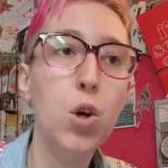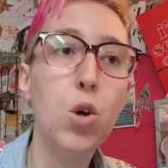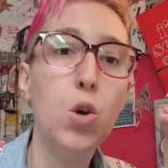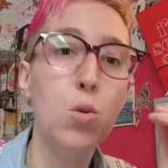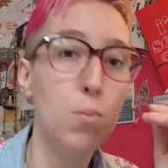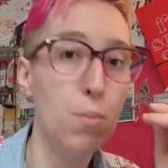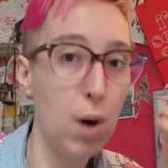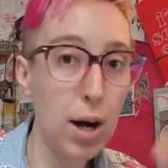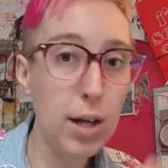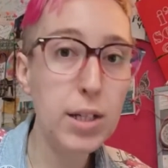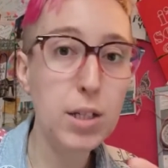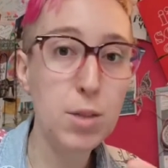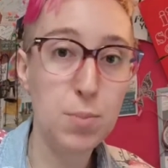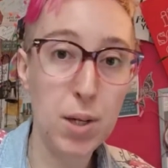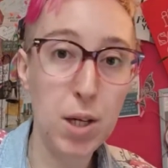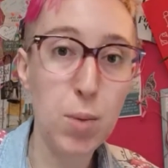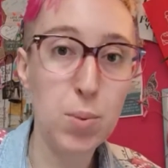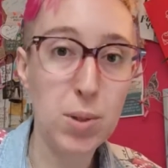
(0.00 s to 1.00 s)
who might
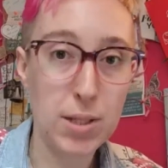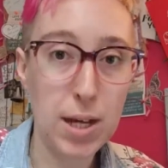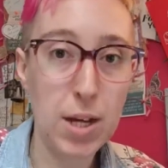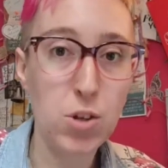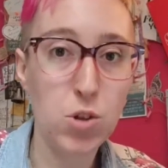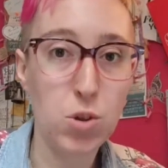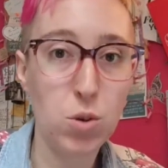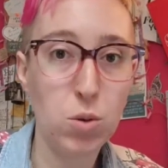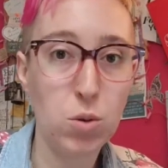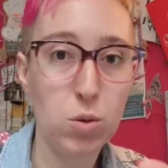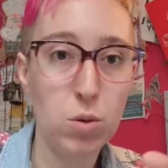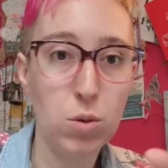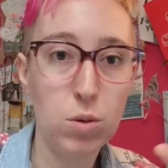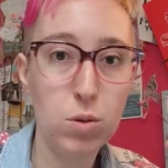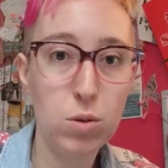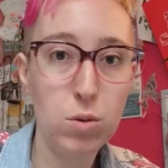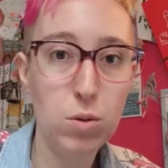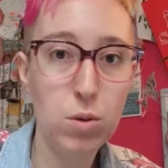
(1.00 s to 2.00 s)
be potential
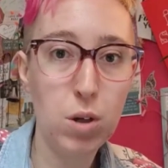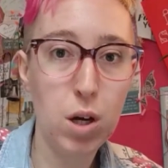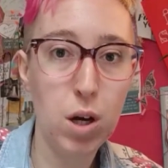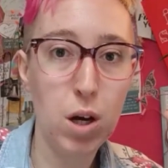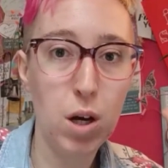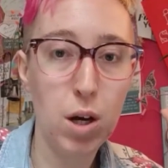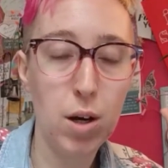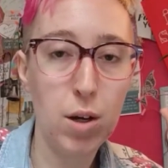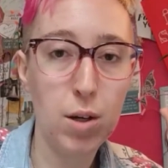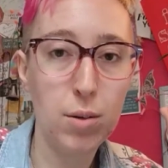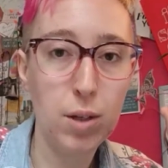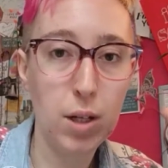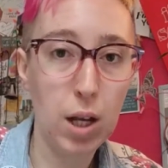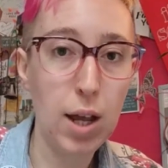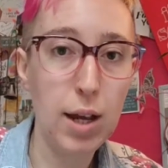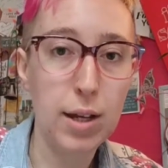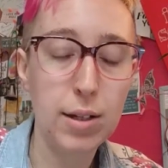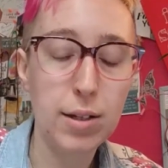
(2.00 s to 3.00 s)

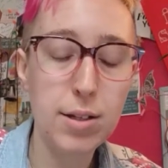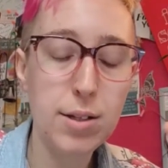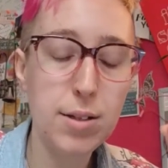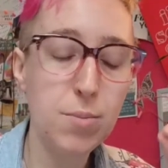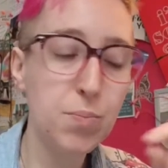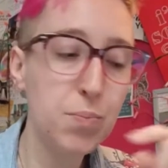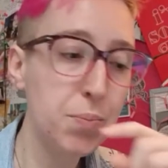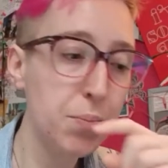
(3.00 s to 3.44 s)
clients,